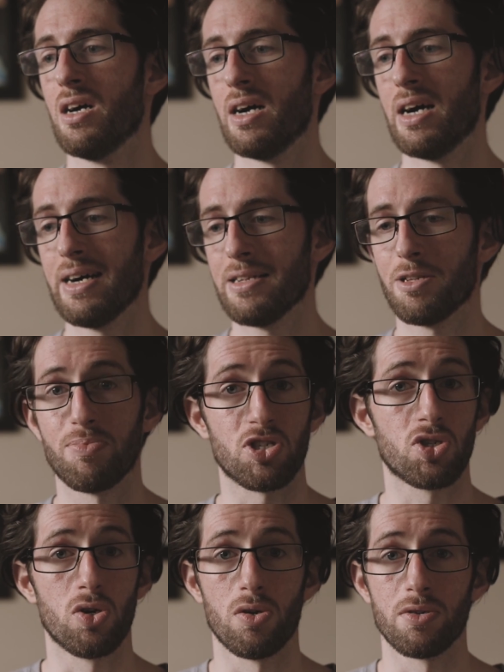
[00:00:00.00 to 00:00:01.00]
And be
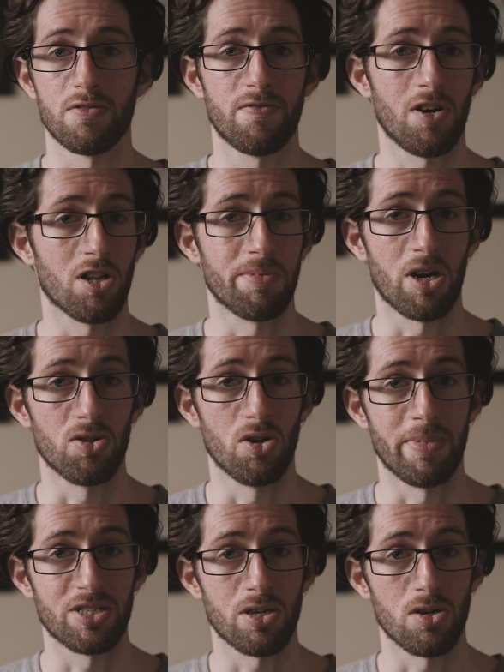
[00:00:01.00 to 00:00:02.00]
sure to follow me on all
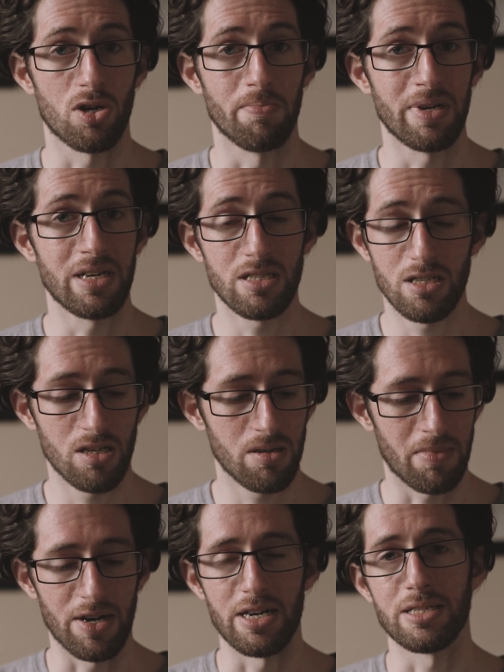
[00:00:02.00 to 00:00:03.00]
my social media,
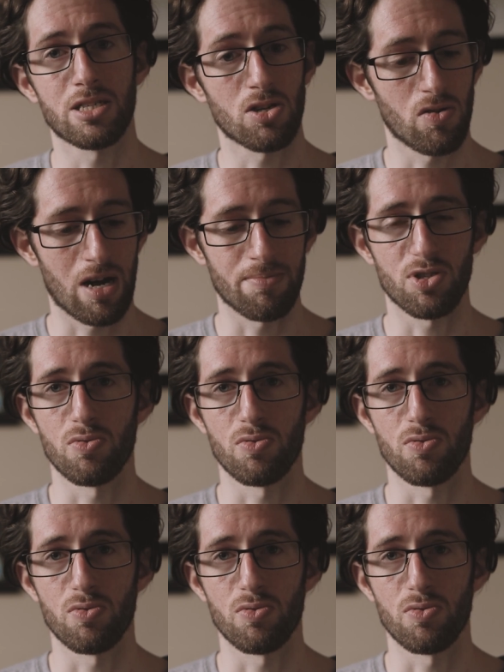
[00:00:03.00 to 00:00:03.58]
my Instagram,